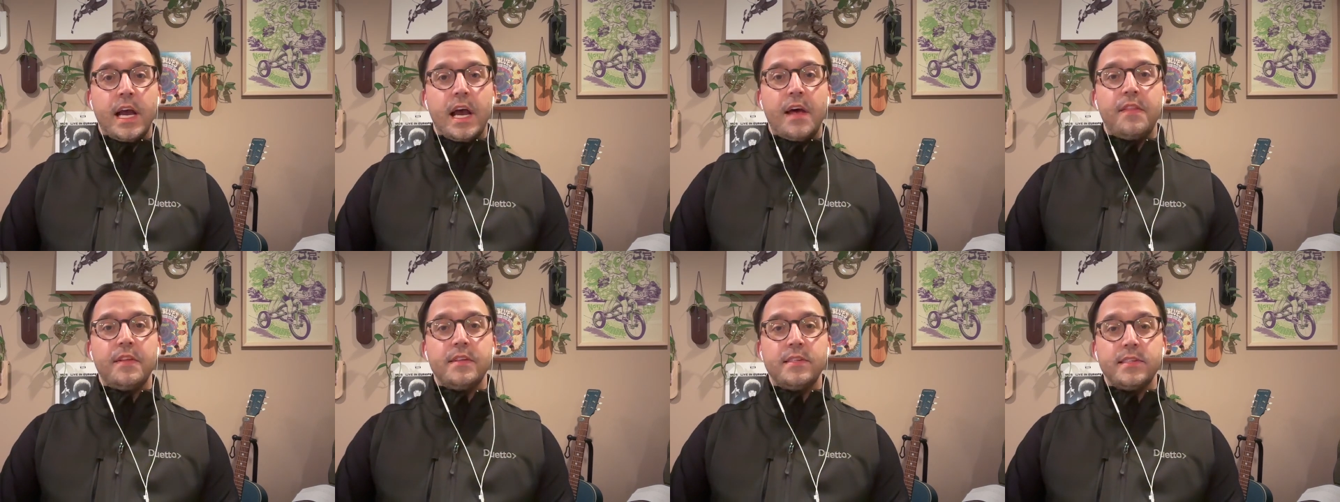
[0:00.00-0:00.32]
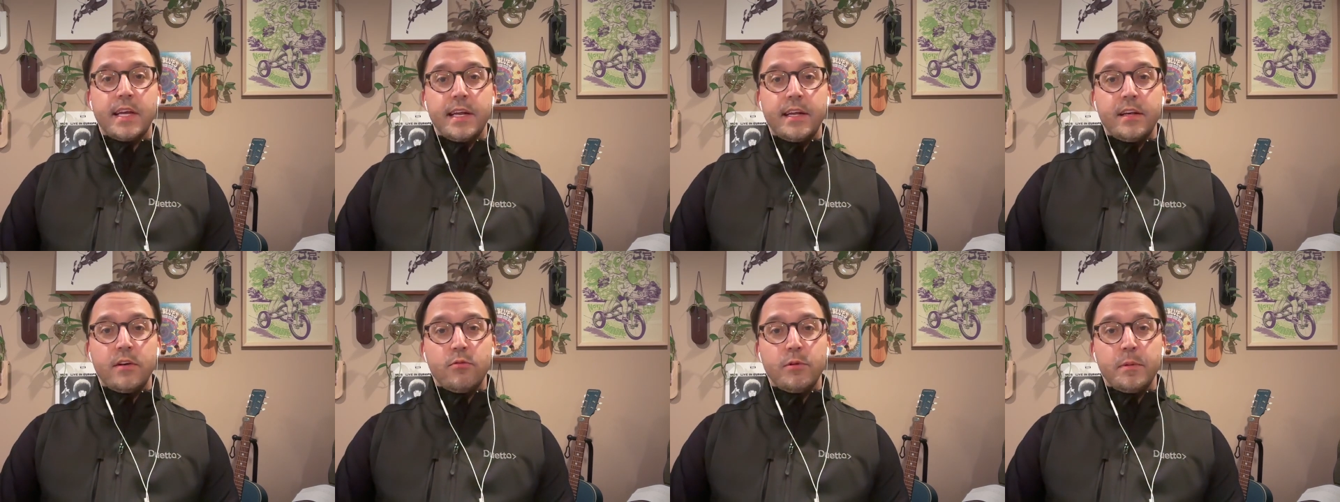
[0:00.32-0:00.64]
and the
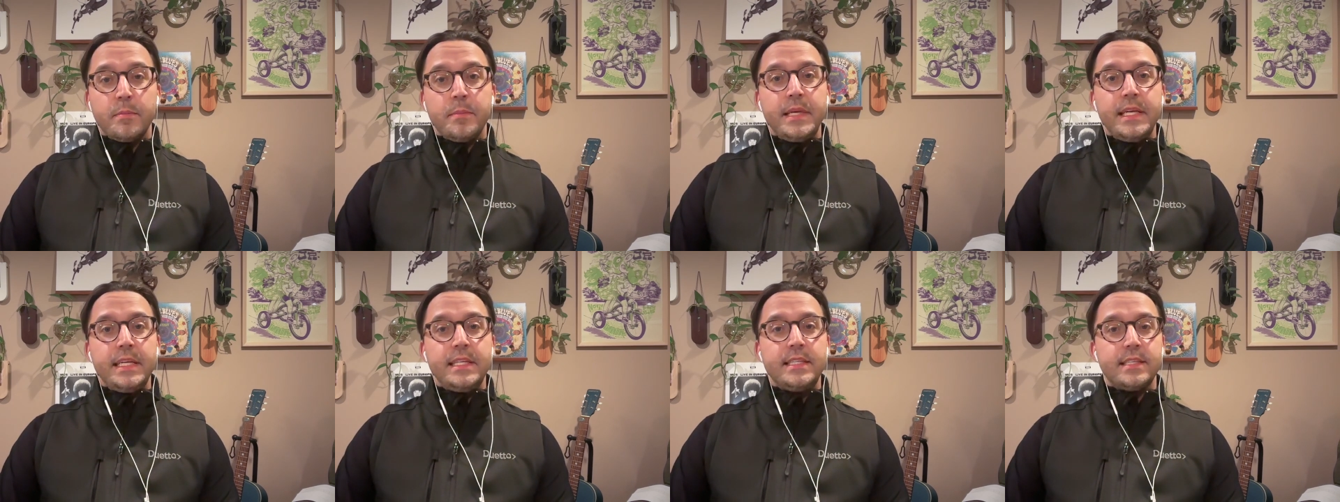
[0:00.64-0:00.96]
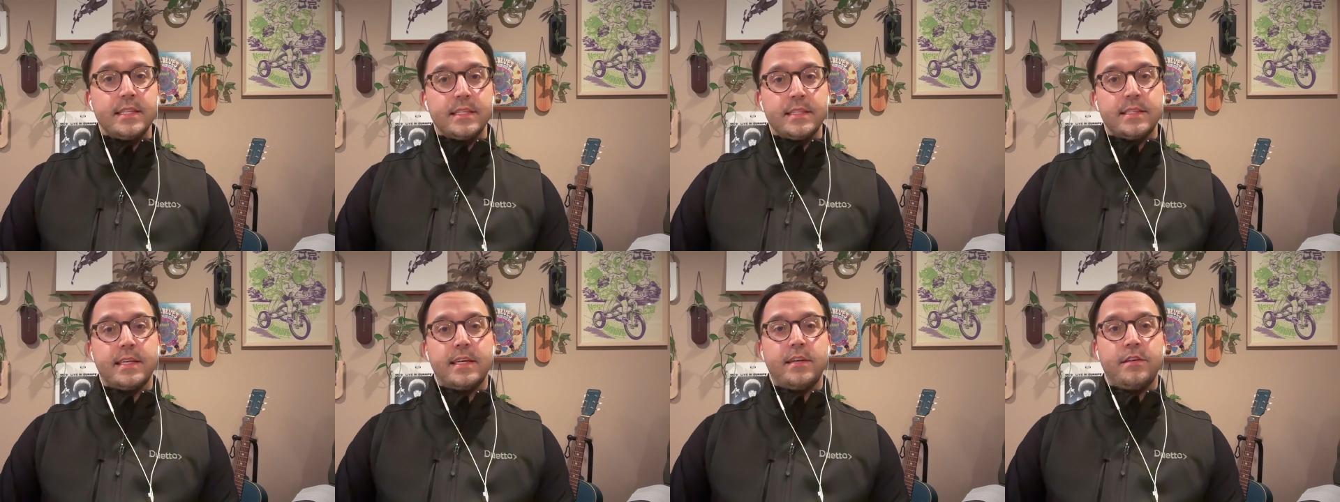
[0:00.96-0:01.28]
cycle
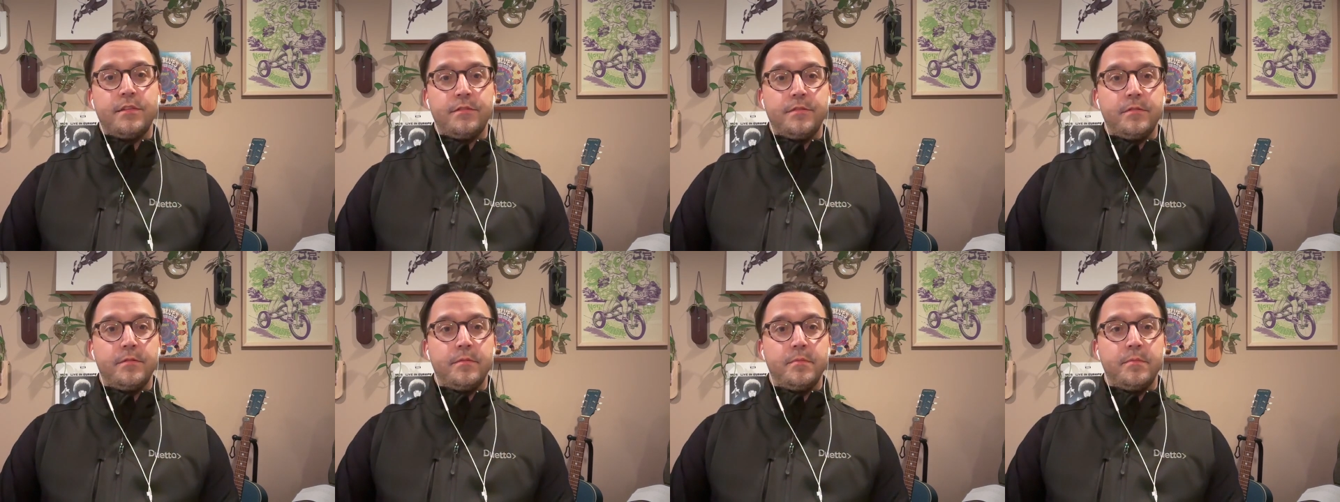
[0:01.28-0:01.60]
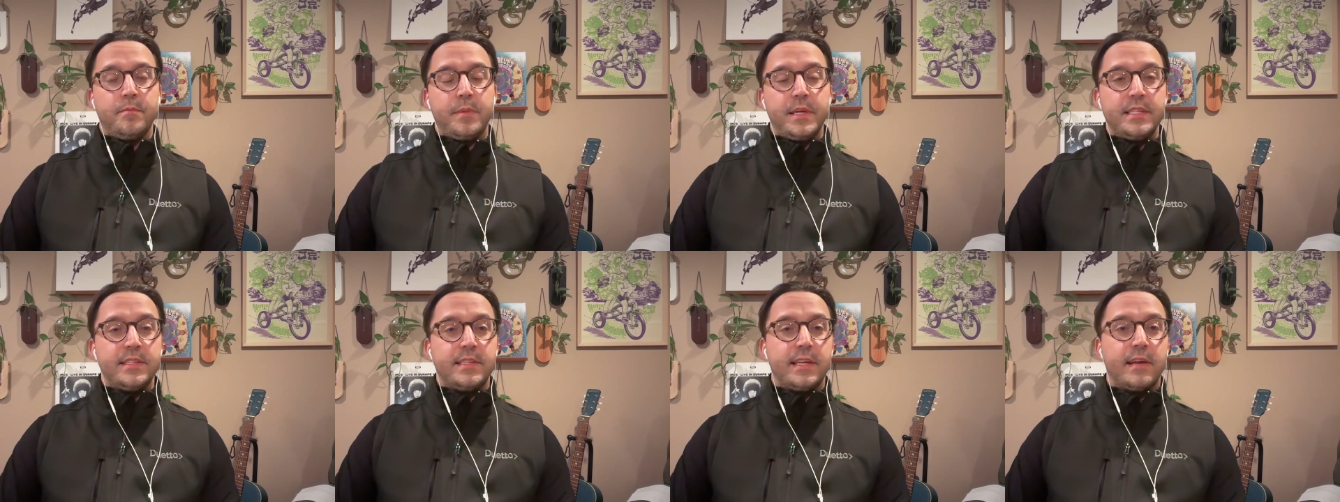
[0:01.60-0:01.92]
repeats itself
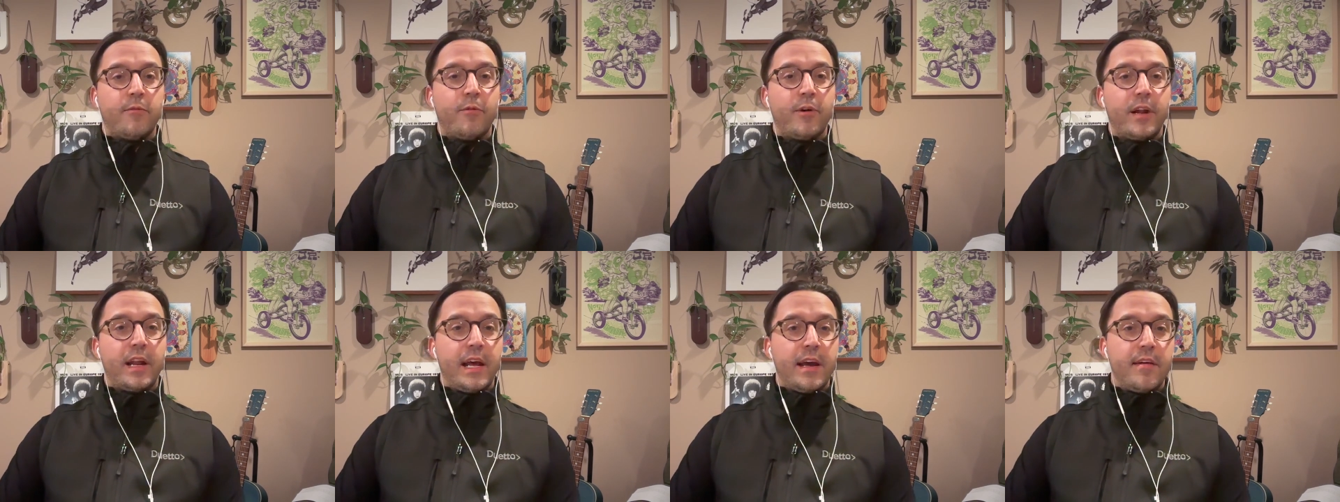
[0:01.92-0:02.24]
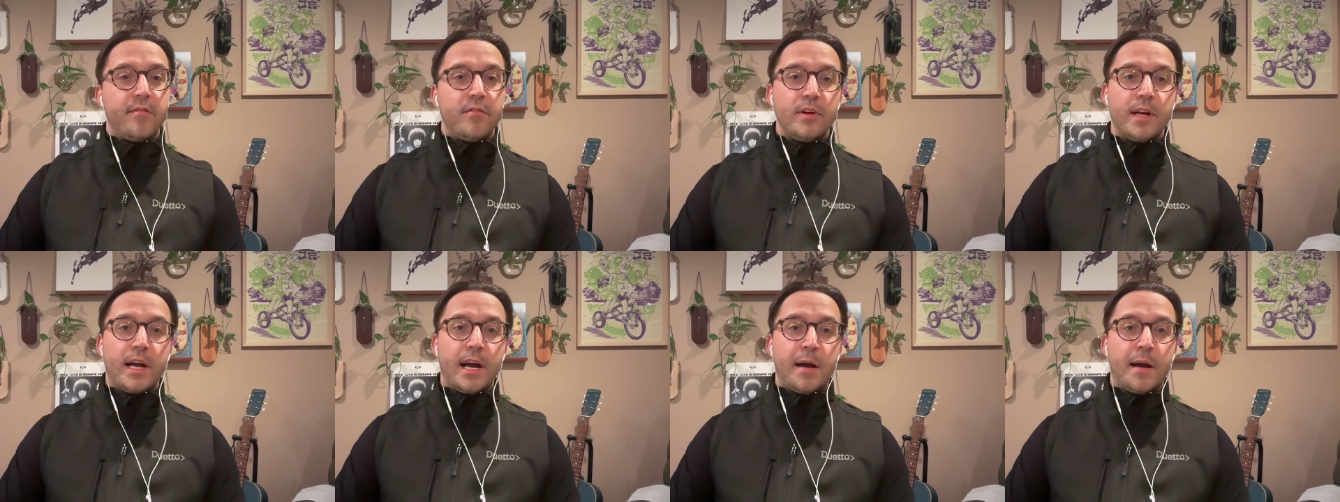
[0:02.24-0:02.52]
based on whatever